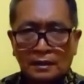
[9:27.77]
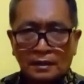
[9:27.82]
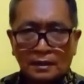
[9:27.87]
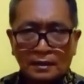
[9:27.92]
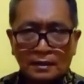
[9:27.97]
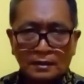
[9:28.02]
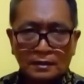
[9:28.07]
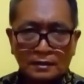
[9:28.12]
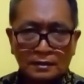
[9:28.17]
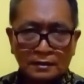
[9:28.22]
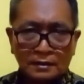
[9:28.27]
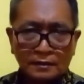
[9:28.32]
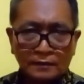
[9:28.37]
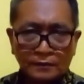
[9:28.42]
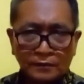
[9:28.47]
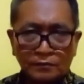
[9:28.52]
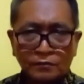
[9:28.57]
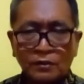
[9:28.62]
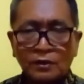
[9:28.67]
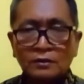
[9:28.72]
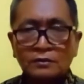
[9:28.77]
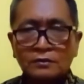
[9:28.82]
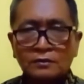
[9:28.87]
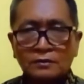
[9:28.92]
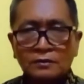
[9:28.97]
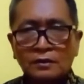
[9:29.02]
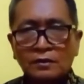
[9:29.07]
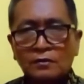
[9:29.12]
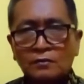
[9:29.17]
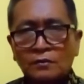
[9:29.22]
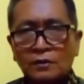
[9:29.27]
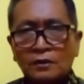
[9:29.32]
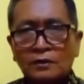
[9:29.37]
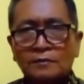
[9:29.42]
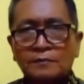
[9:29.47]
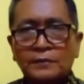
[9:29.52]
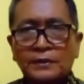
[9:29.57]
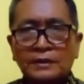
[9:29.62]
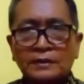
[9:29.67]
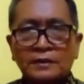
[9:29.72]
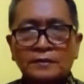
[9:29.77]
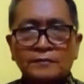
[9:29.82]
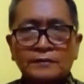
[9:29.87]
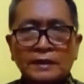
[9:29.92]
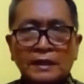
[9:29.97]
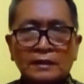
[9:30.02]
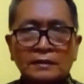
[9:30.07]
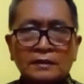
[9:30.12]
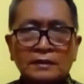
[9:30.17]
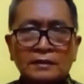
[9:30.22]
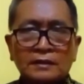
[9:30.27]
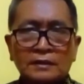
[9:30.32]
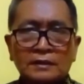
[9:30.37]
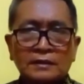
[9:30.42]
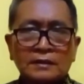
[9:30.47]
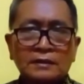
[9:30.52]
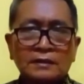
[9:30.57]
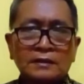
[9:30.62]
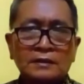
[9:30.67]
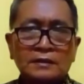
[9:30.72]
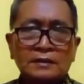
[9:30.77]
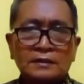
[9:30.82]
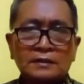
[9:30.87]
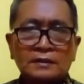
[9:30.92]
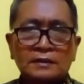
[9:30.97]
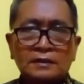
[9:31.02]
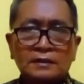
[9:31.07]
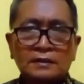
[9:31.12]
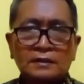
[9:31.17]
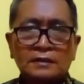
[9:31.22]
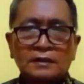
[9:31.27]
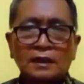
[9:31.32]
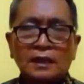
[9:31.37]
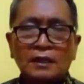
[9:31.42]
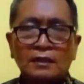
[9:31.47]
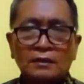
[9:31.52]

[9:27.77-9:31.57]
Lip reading: And if you want to know what passive sentence is,